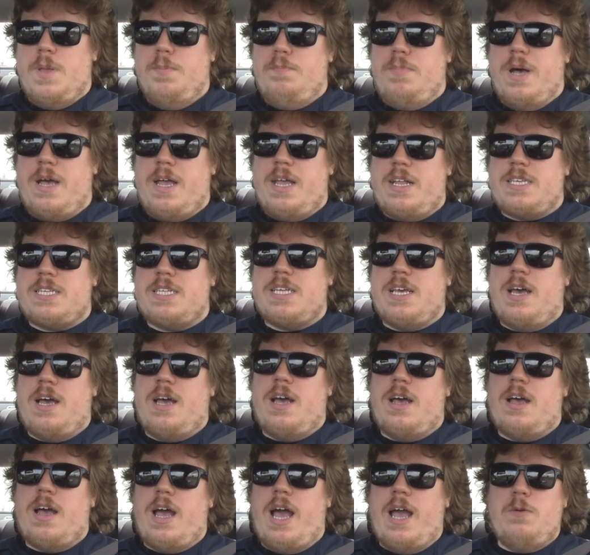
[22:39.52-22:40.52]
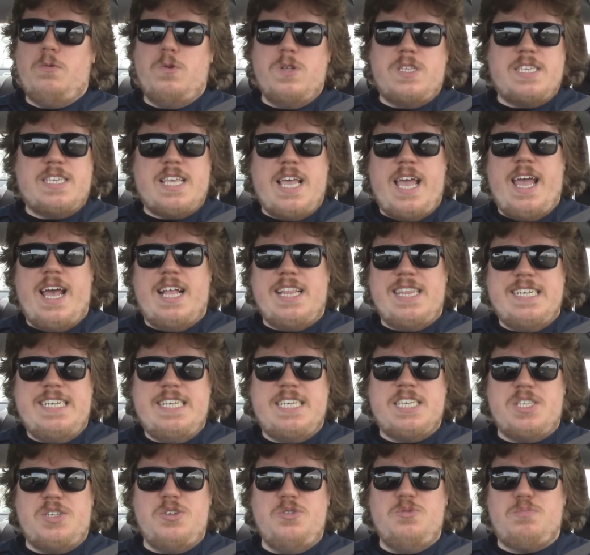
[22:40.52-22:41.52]
but I would say at
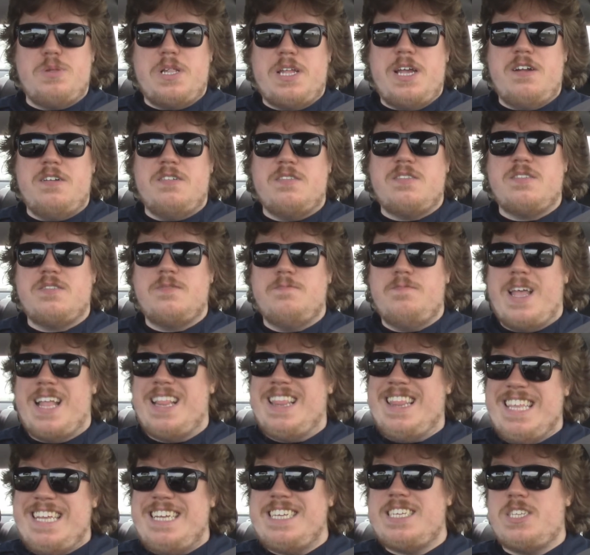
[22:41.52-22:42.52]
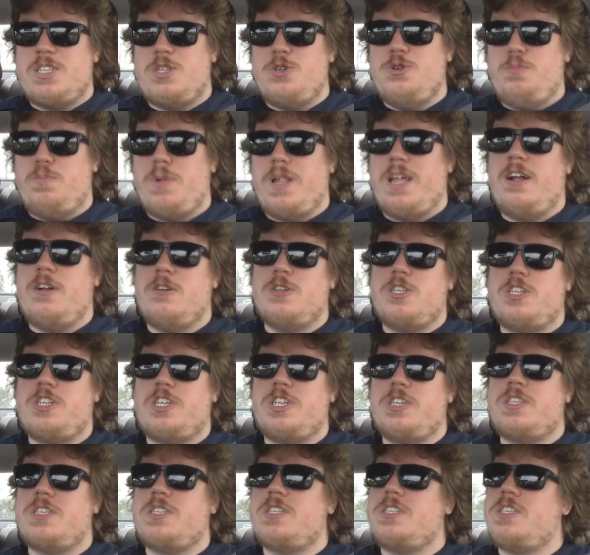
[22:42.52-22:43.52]
least two players,
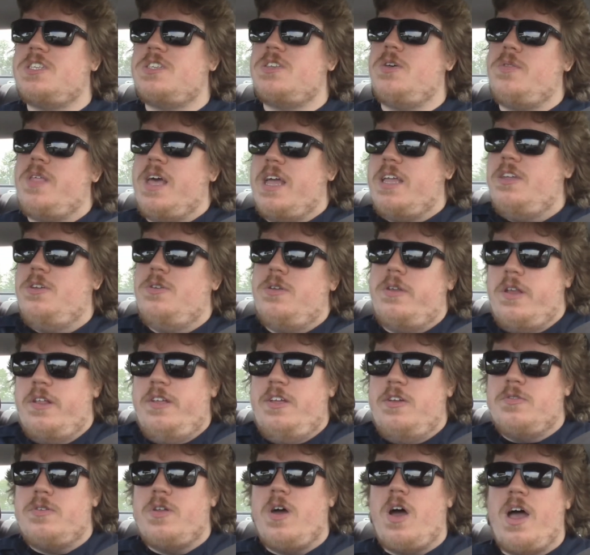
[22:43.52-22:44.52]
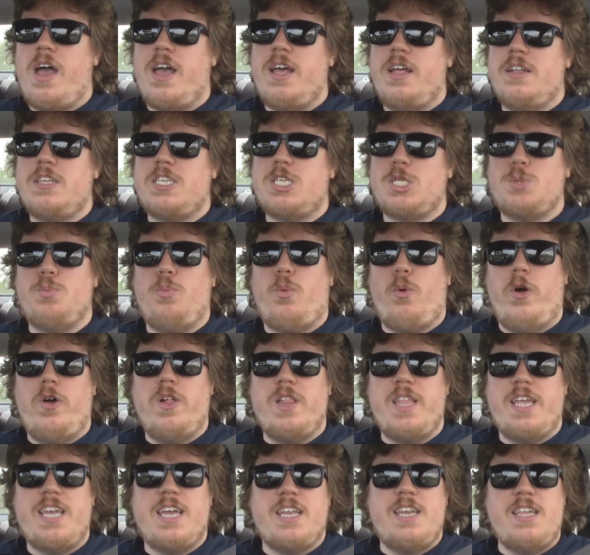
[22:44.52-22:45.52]
just so that you're not
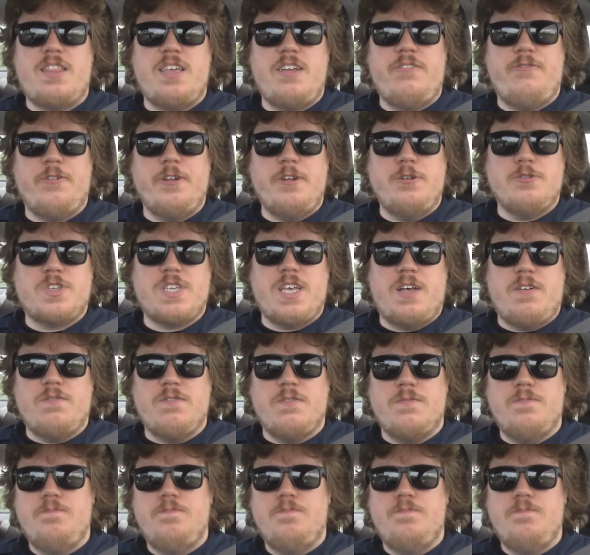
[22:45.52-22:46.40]
spoiling anything for yourself,